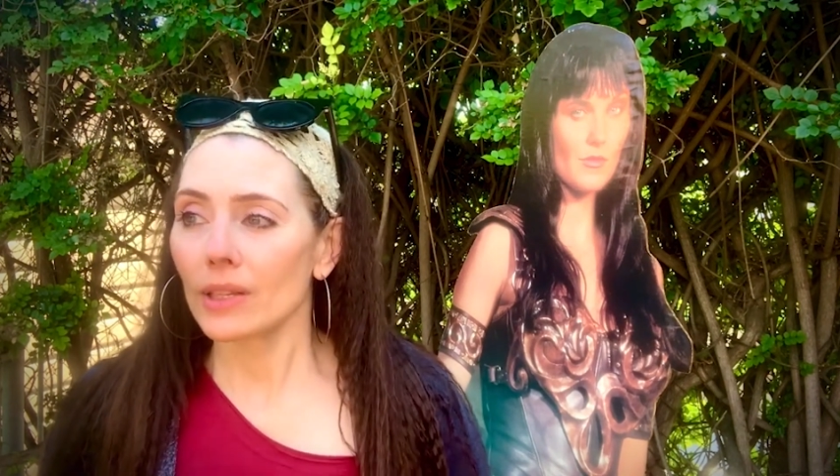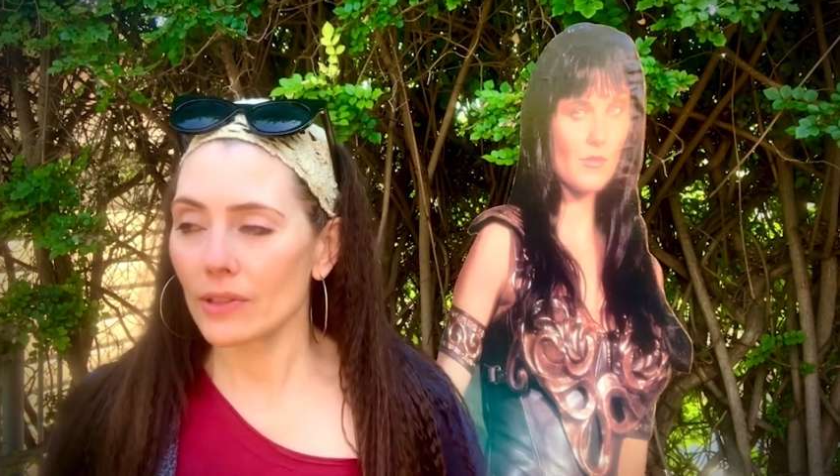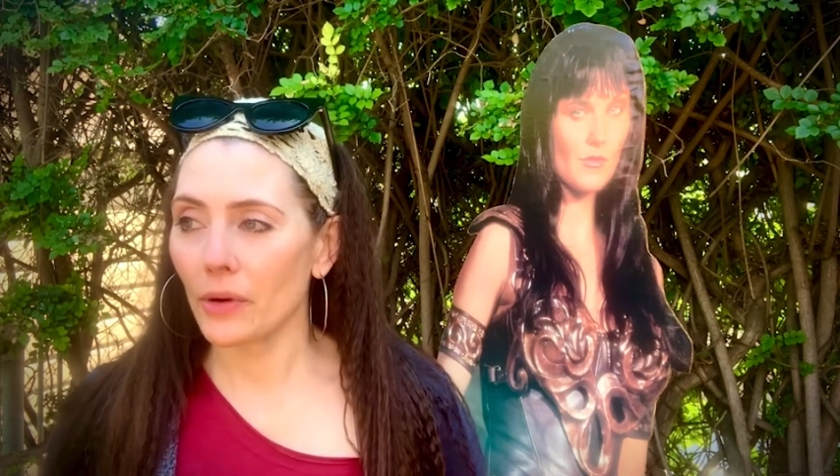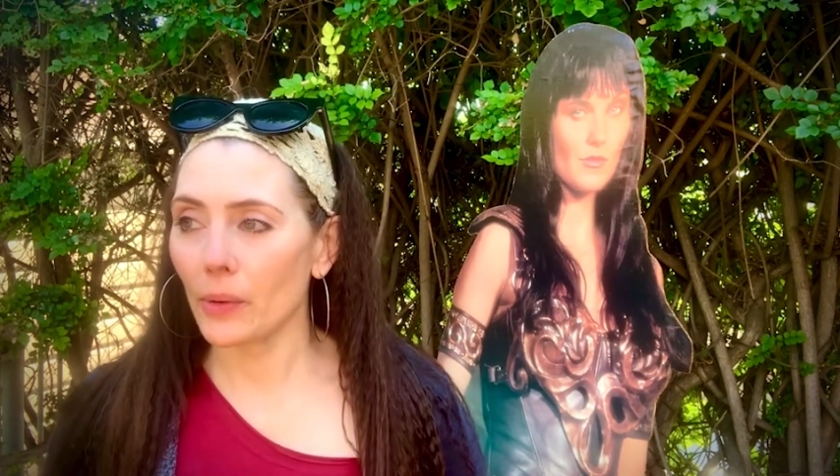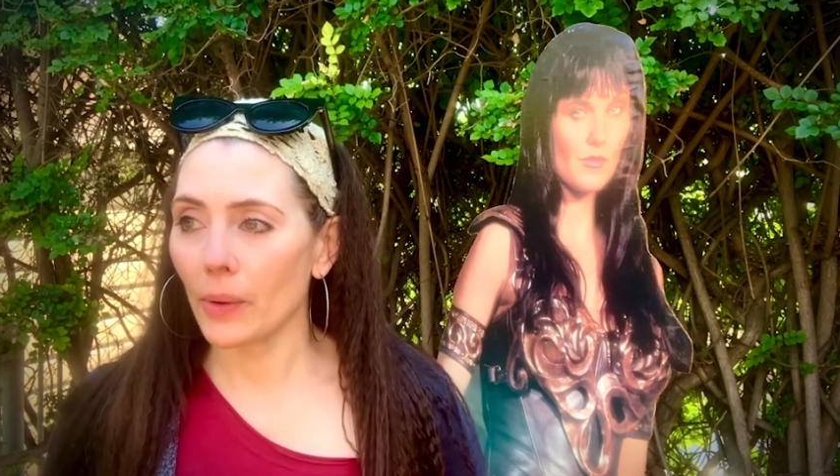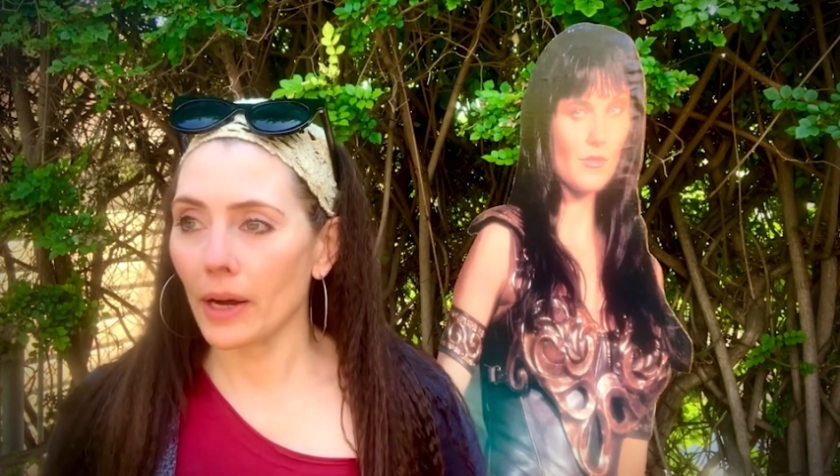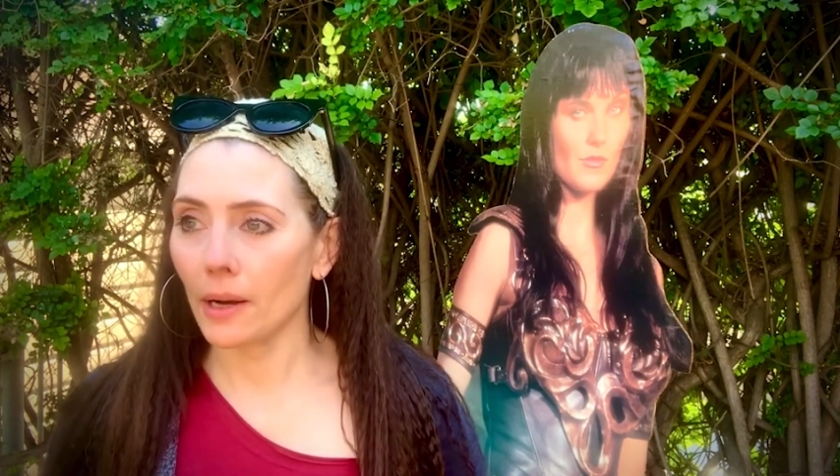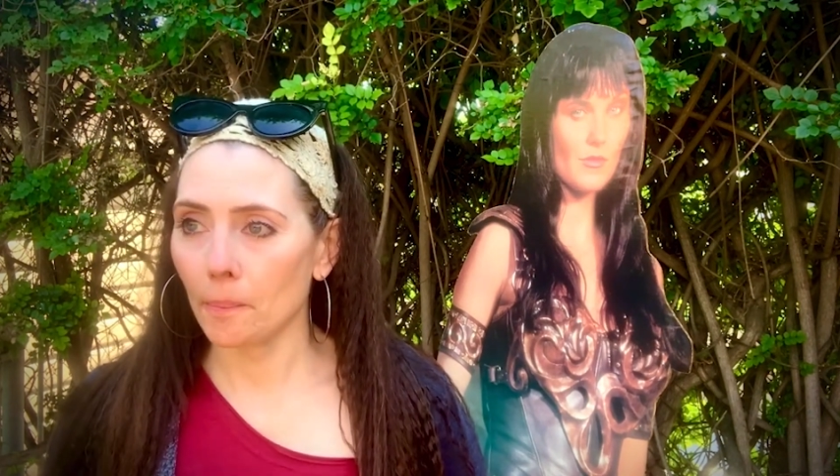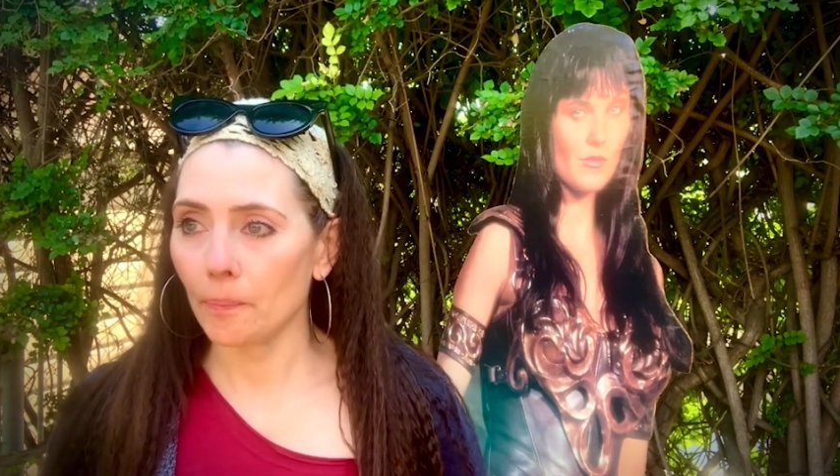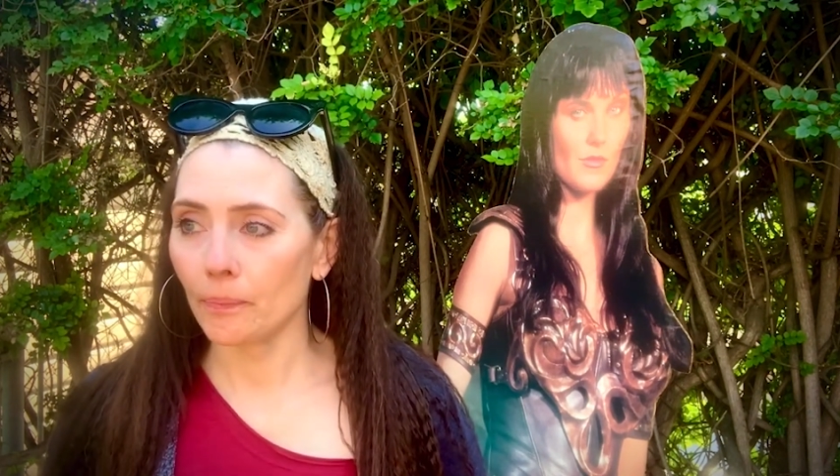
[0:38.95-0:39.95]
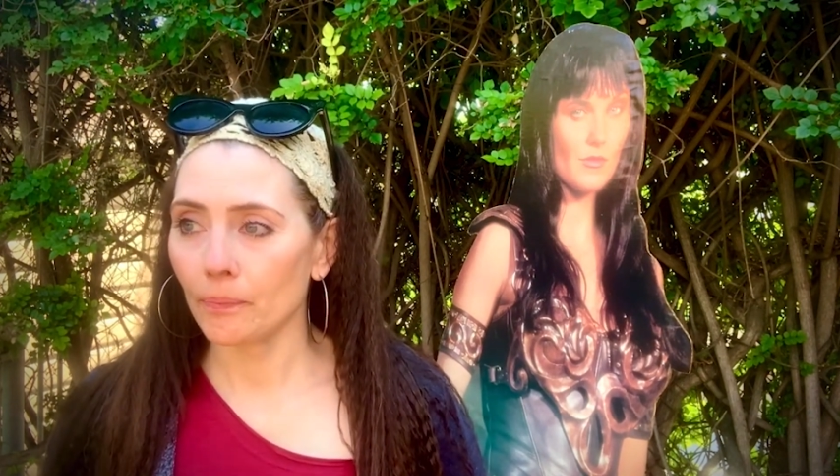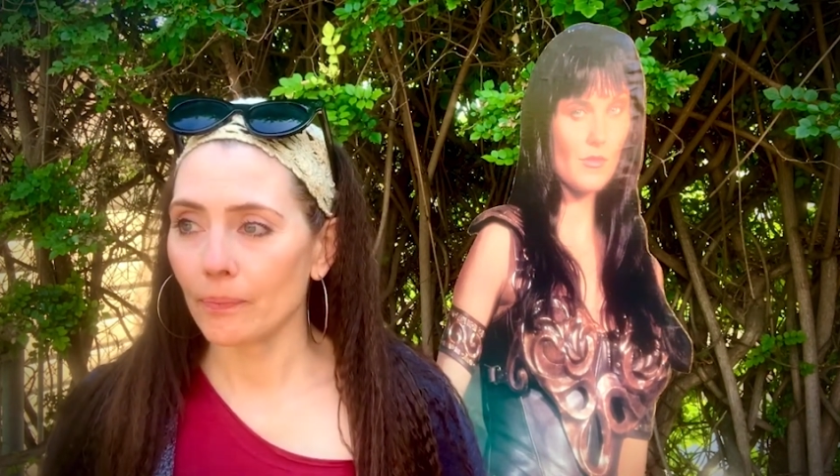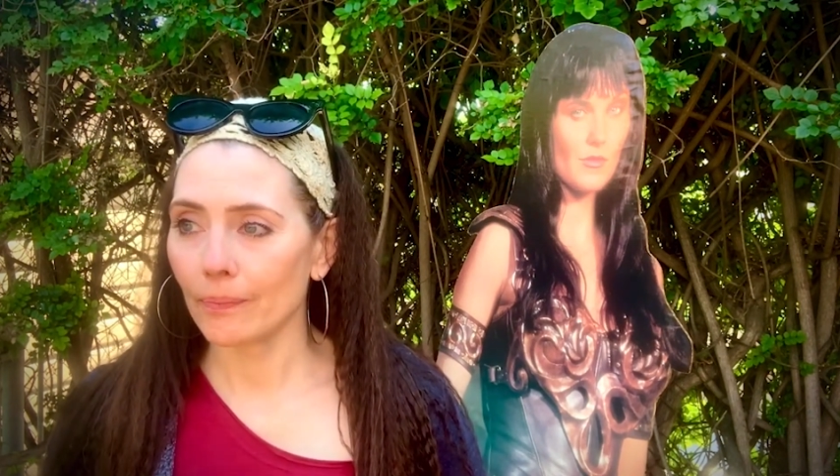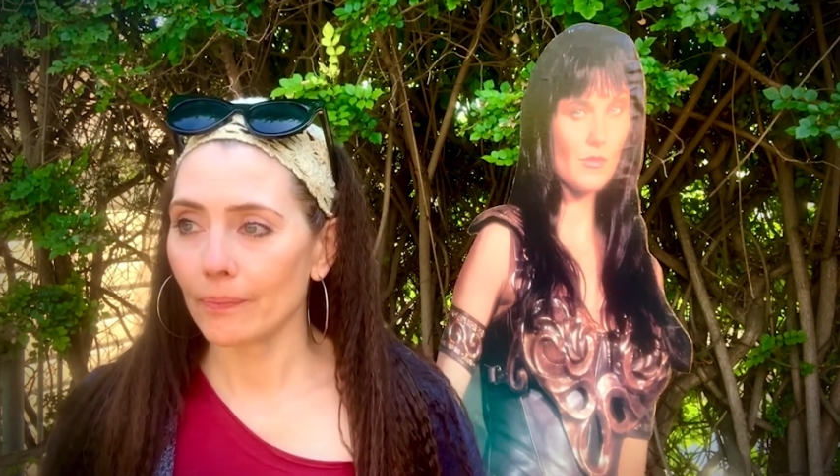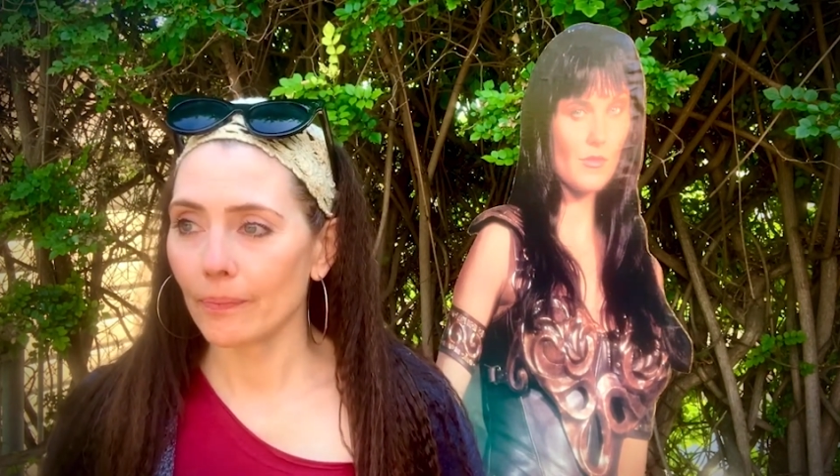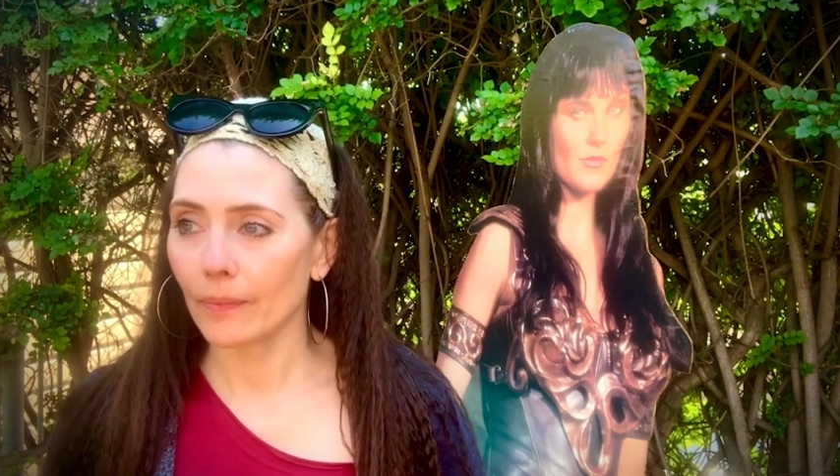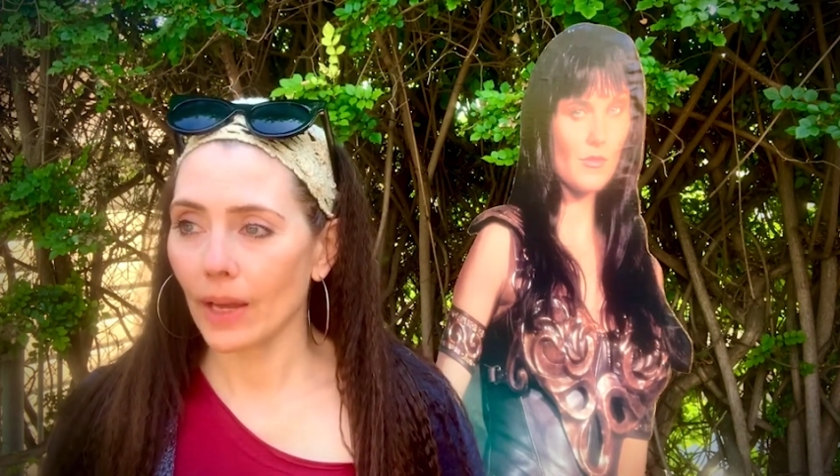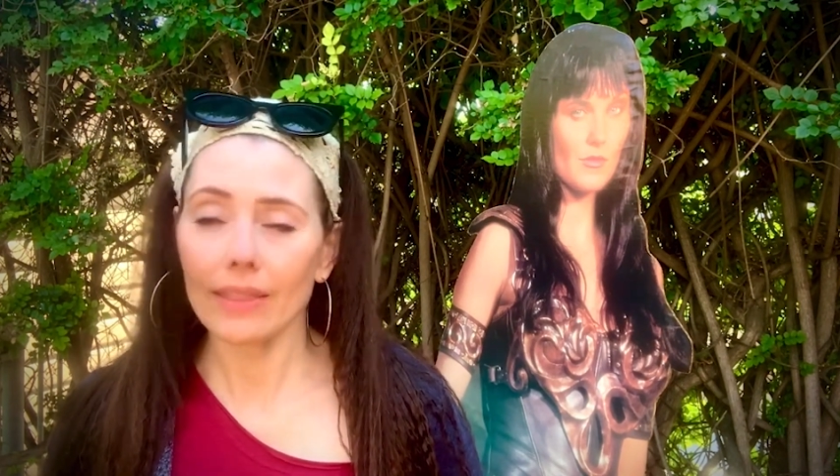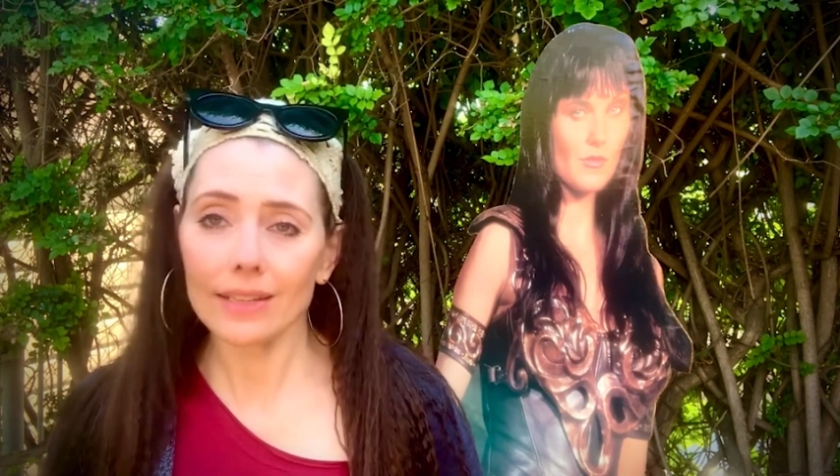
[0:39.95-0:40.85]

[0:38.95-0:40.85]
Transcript: So, I